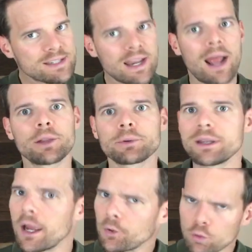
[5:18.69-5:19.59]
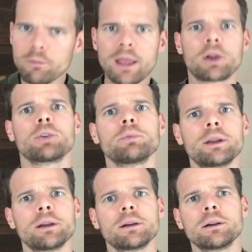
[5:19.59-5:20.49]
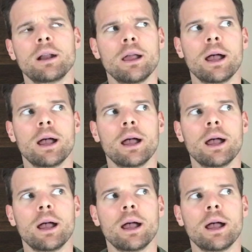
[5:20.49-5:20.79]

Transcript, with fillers: salary, I grew my career,